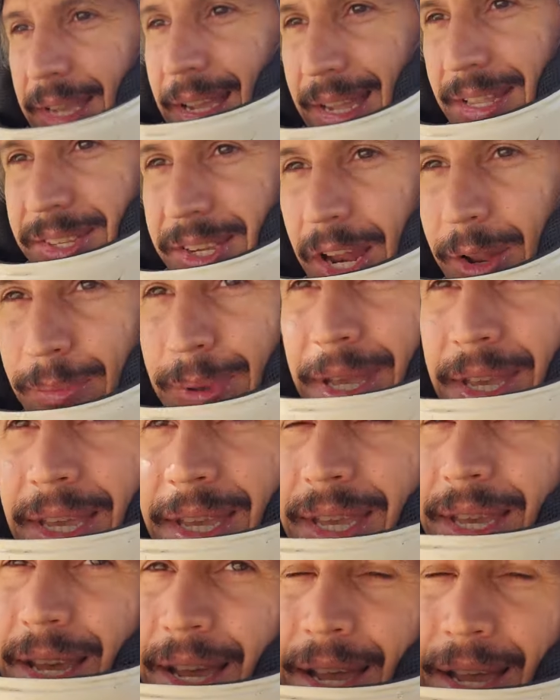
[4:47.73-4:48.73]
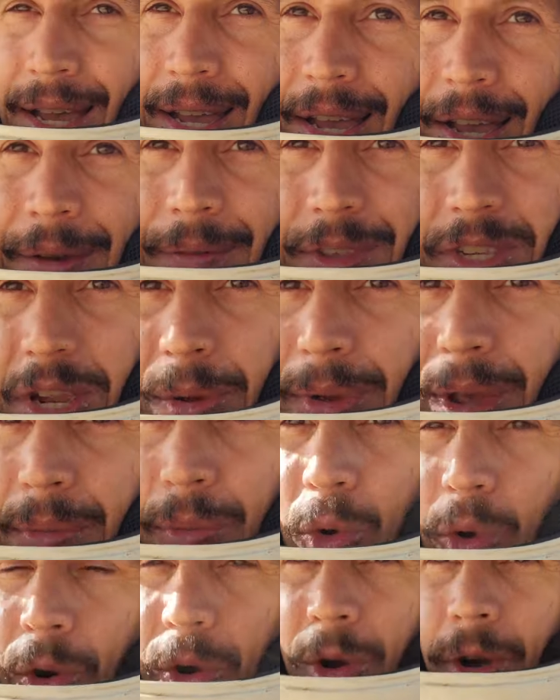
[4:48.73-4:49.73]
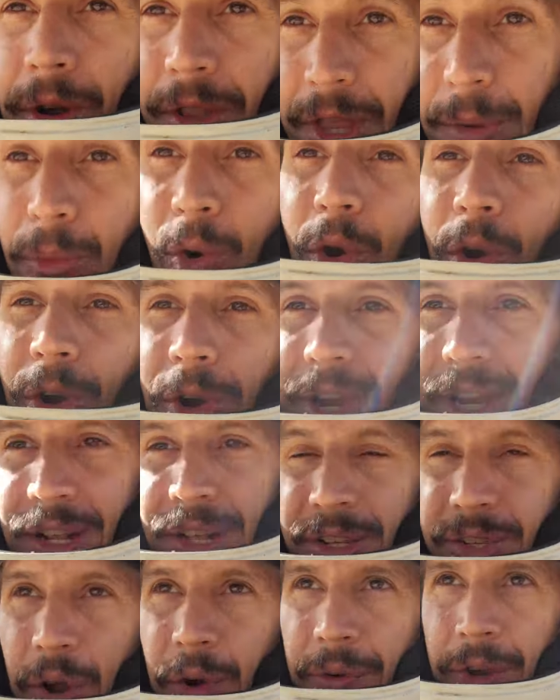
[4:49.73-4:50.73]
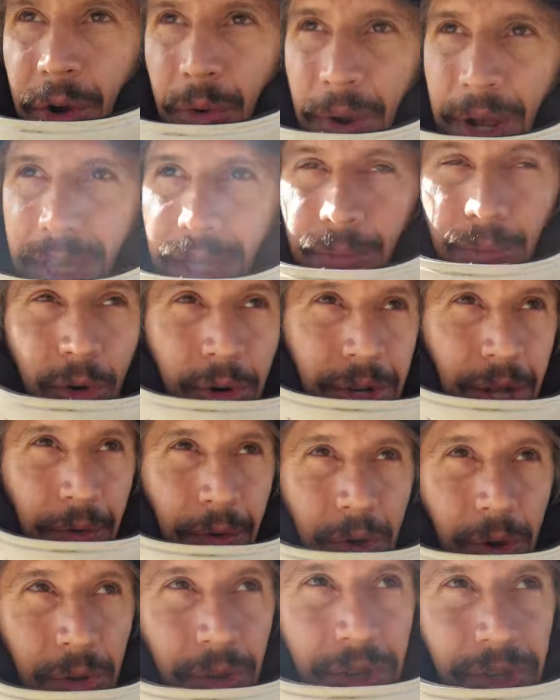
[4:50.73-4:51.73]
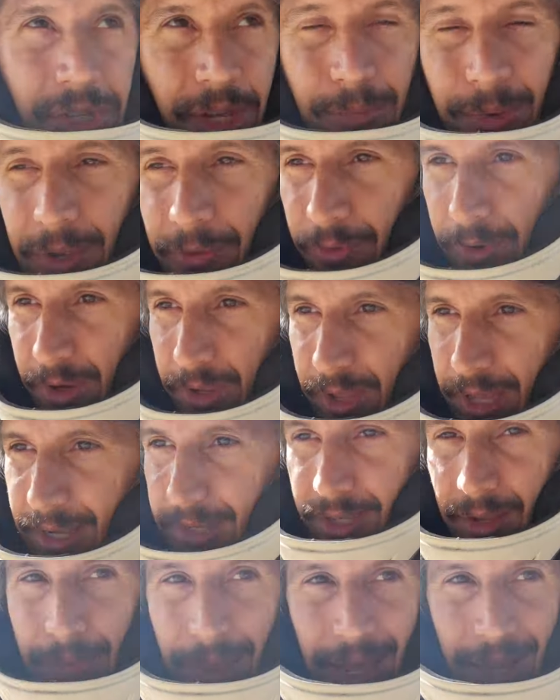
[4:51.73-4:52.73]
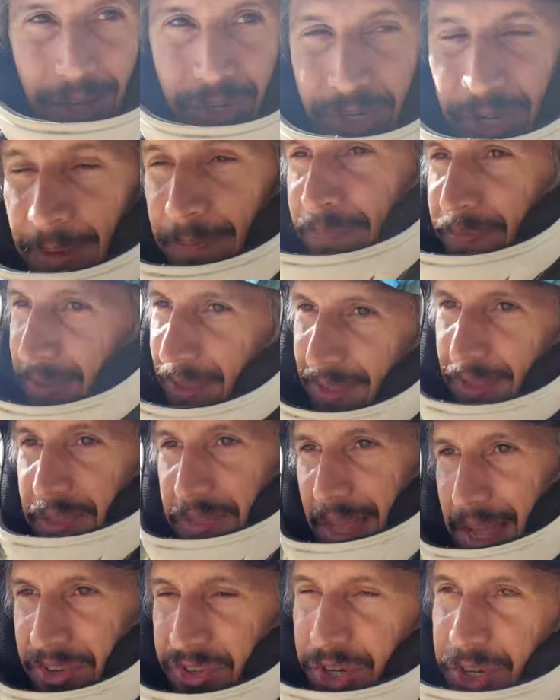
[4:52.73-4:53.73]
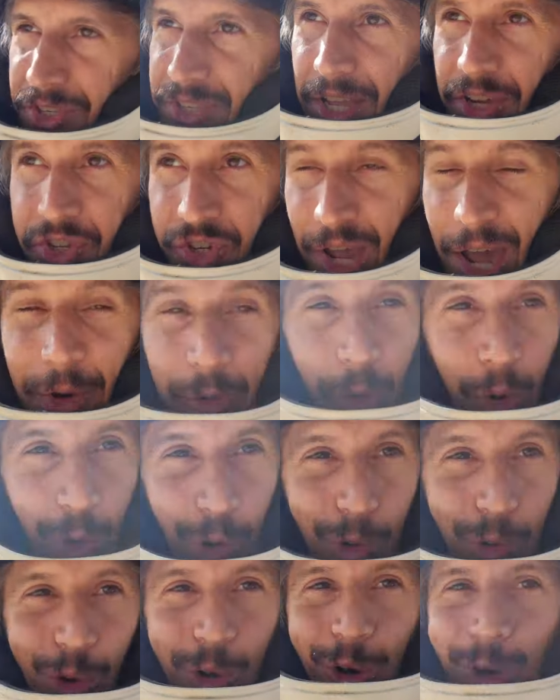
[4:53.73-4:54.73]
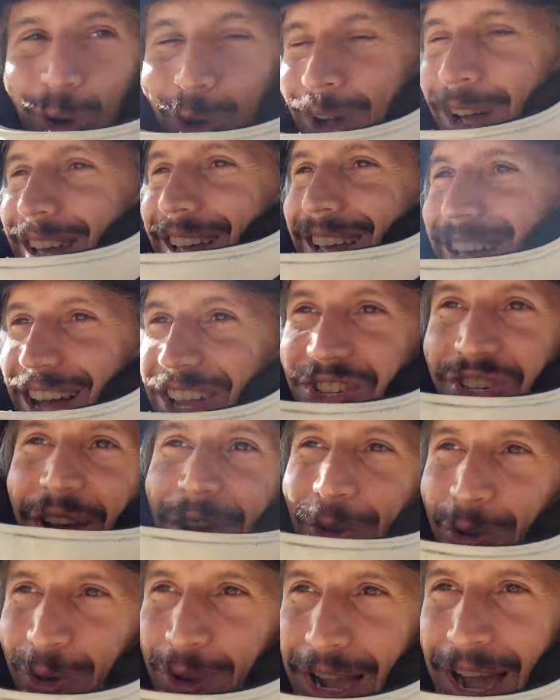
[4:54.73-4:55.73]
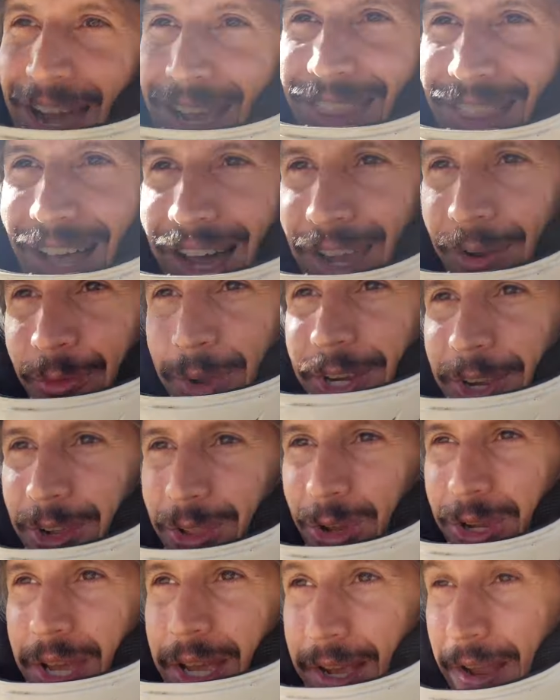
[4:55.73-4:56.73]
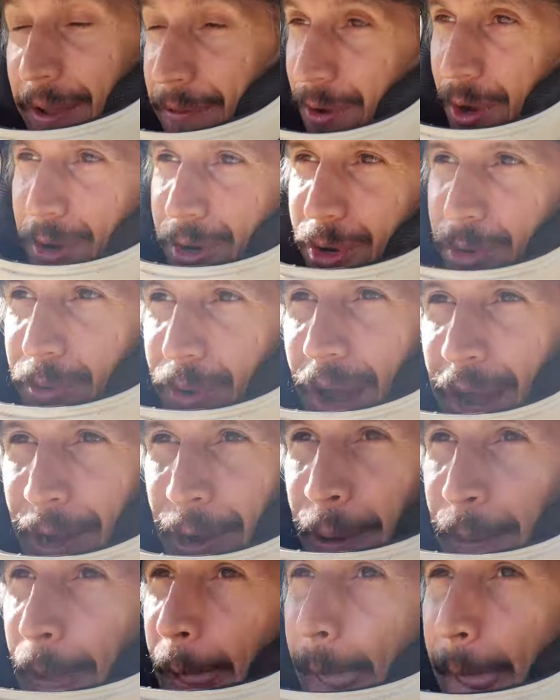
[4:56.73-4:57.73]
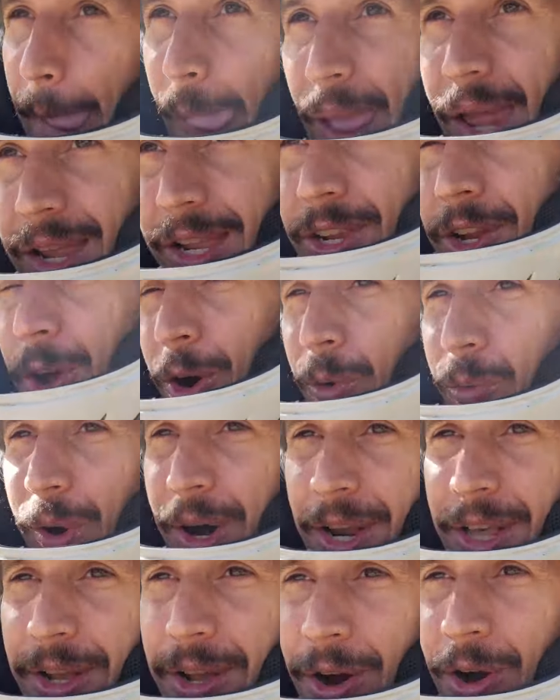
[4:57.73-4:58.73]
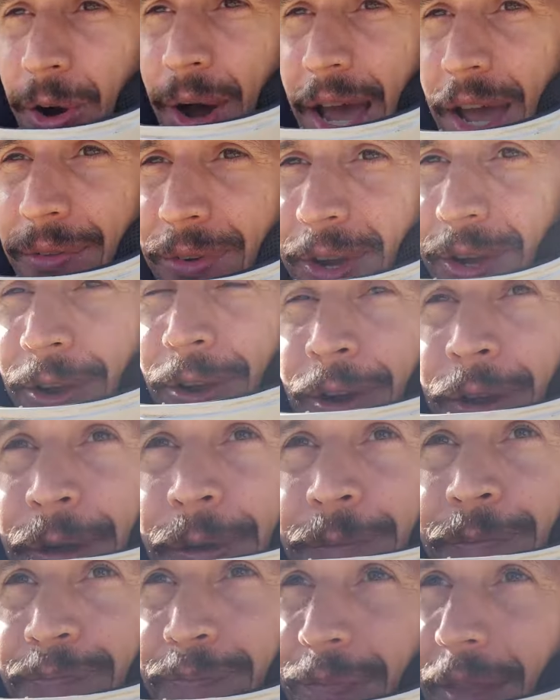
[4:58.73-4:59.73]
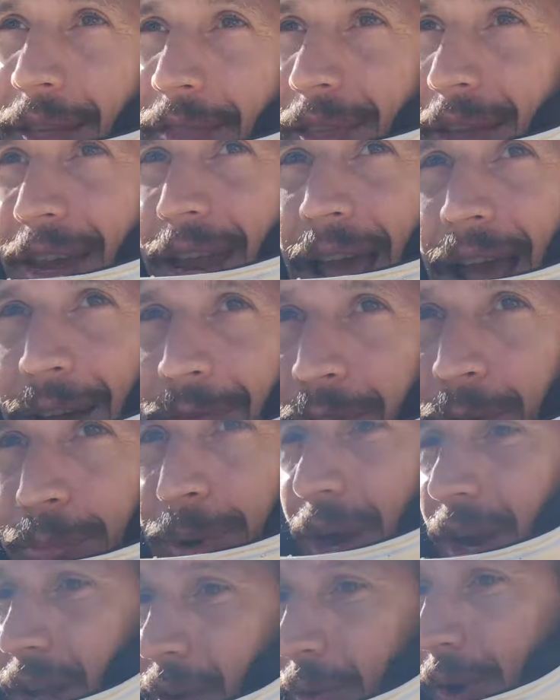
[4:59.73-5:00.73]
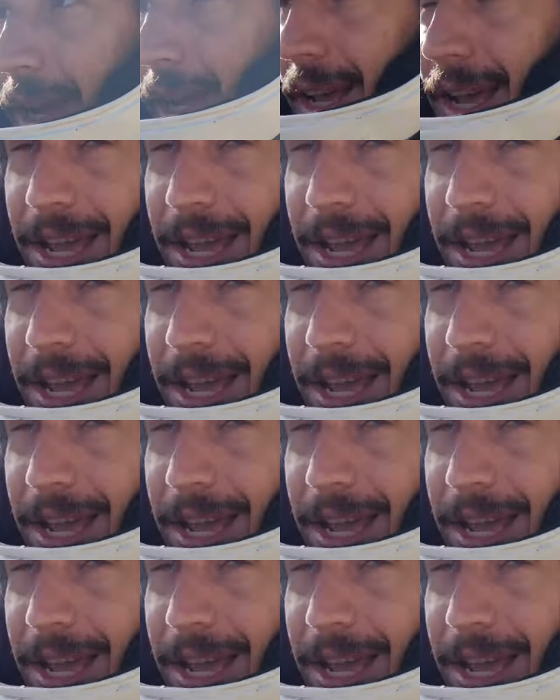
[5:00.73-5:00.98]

it's going to be, it's going to be more, the more it is over your weight, the more difficult it's going to be for your legs to manage. That's just a general rule, a general guideline when you're looking, if you're a new rider, you don't want to go heavier than half your body weight